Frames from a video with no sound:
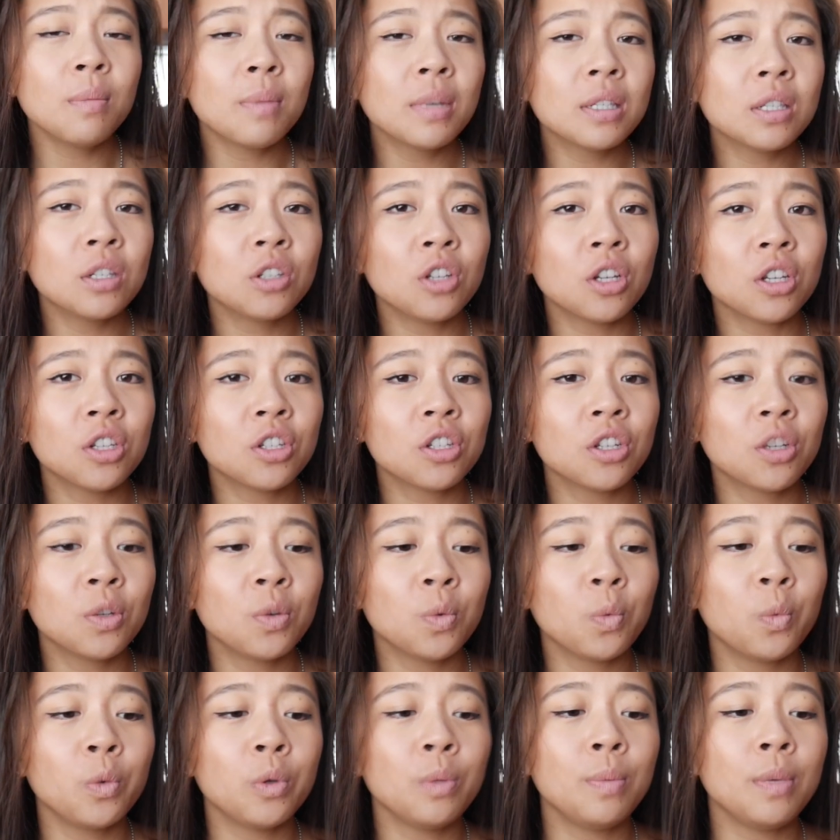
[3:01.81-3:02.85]
My
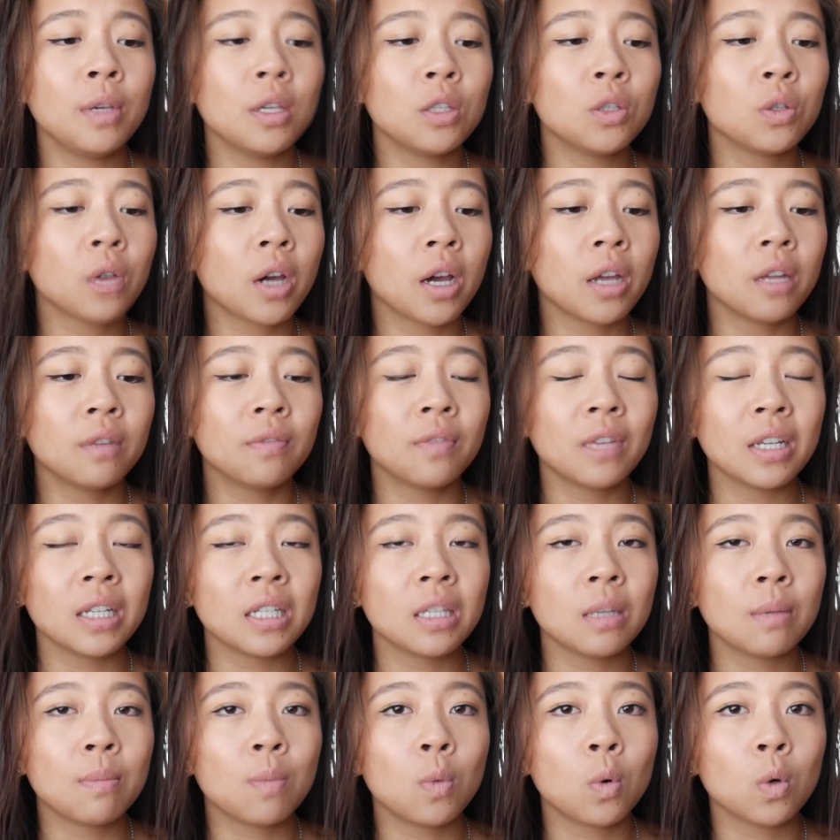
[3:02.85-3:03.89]
suggestion would be to kind of like
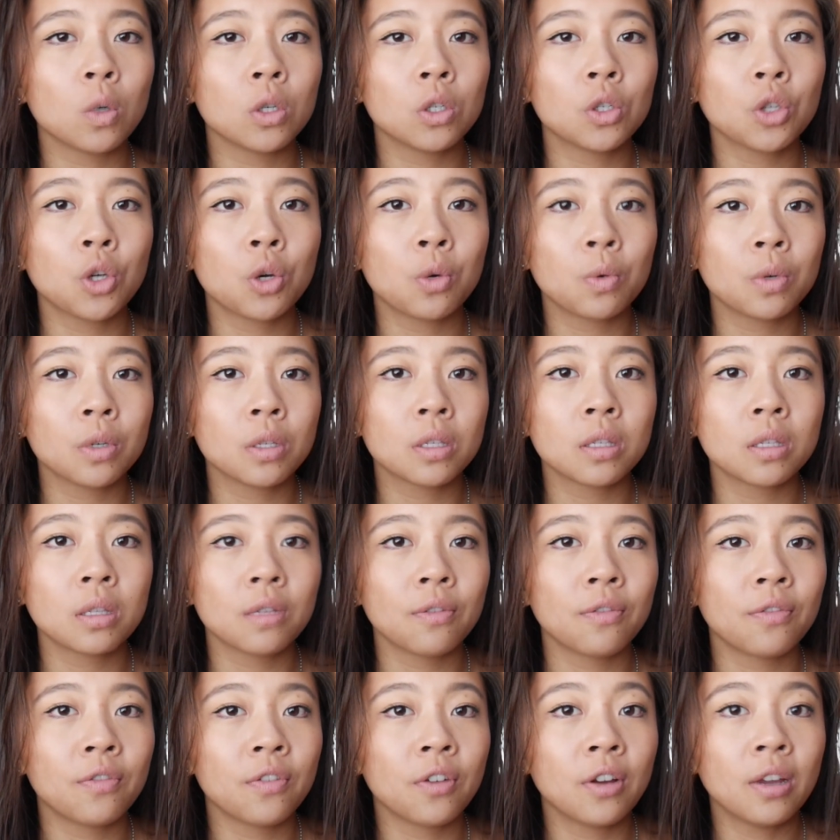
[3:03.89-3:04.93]
sit more towards
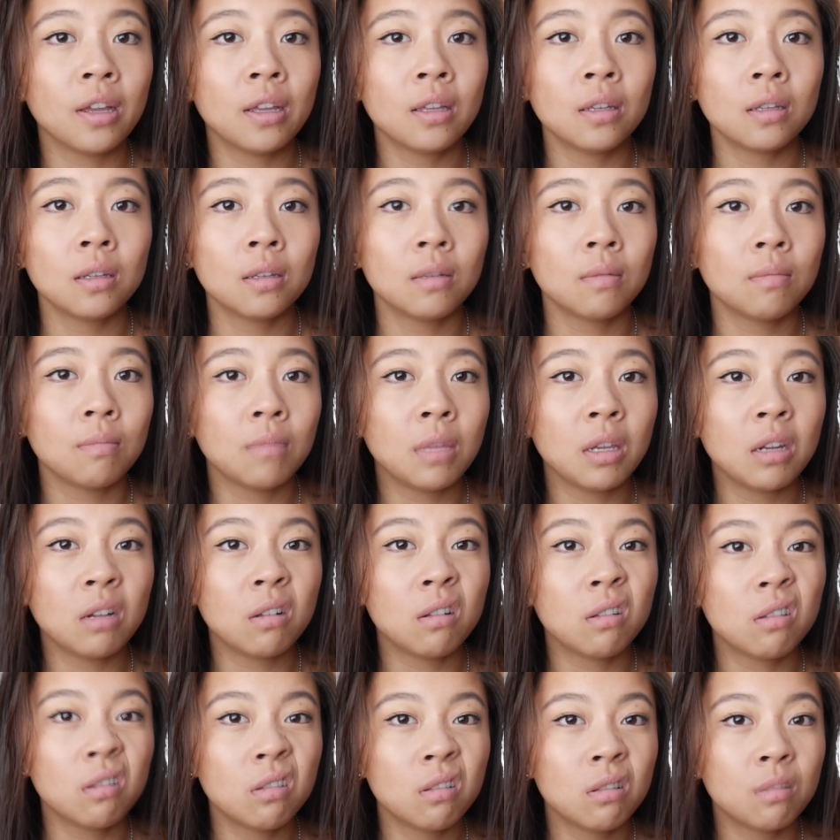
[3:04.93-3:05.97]
the front,
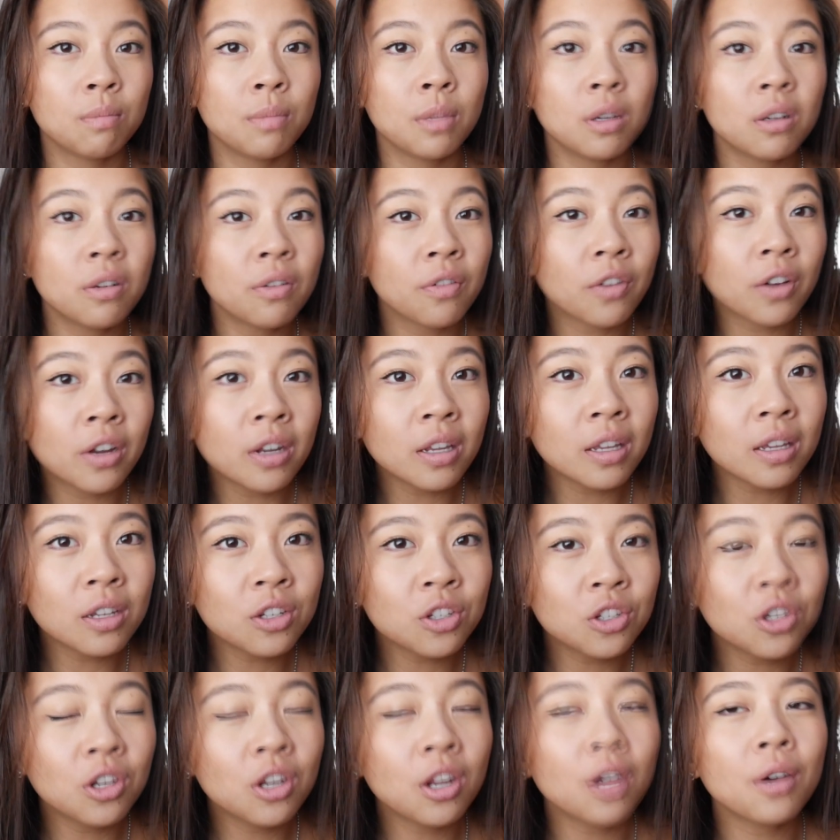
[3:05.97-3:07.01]
middle
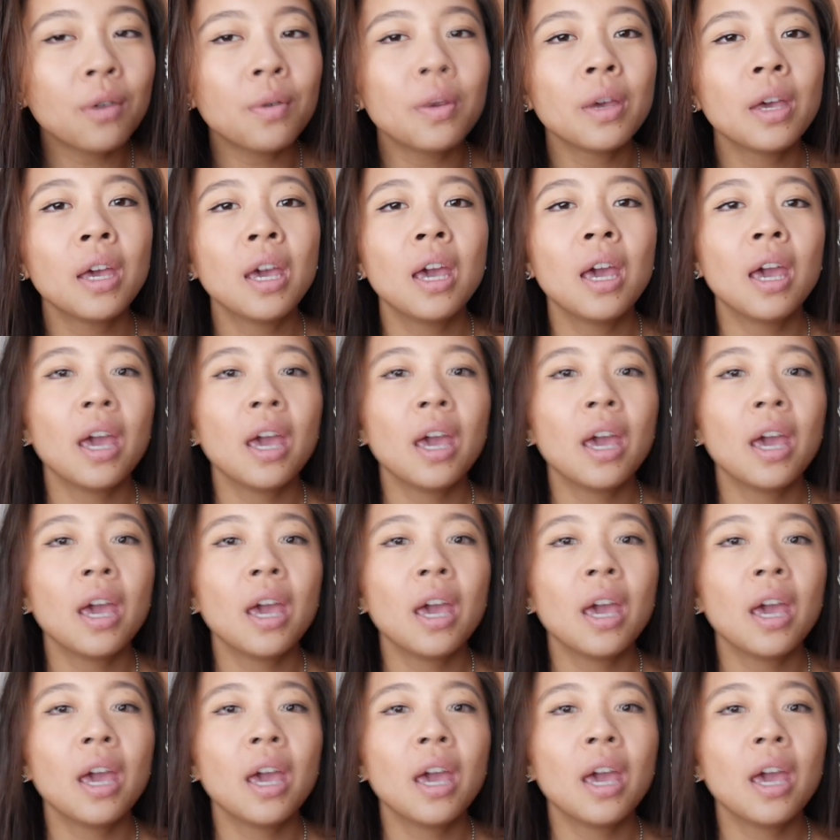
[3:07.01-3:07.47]
front-ish, you know?